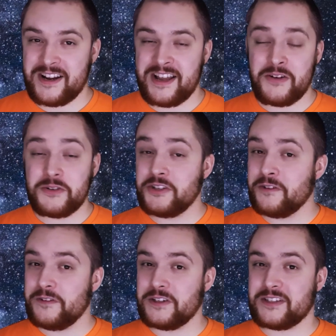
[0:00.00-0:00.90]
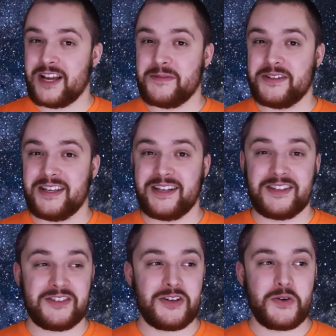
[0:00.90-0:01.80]
And it was your first time seeing it,
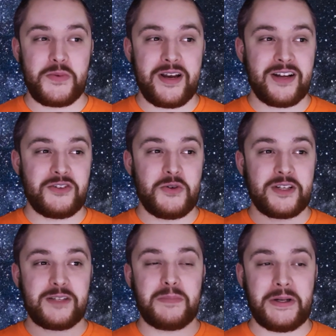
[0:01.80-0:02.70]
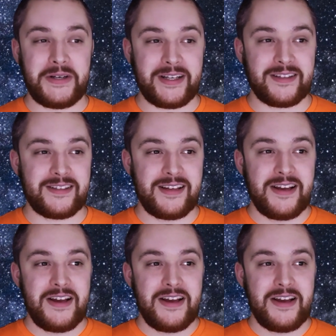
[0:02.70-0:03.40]
so we got to experience